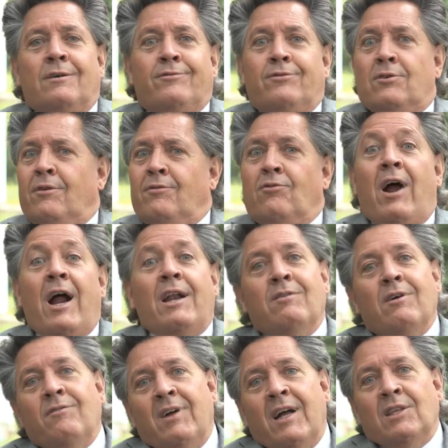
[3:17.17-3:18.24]
for a variety of
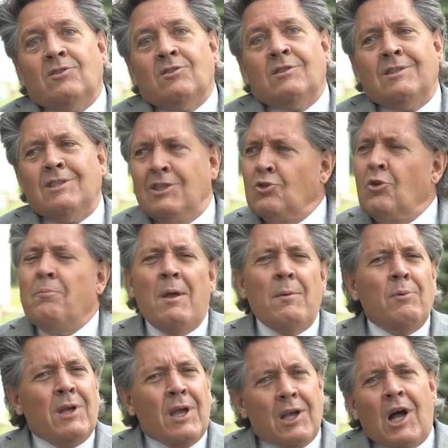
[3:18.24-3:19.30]
events, just so
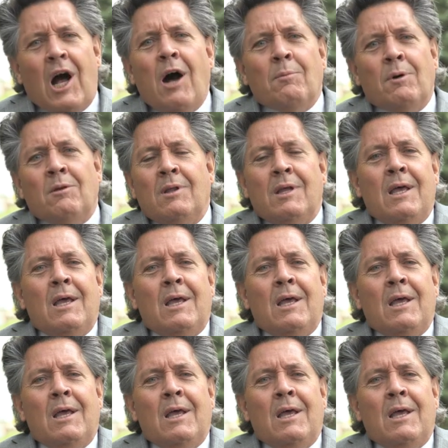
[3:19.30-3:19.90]
people can come and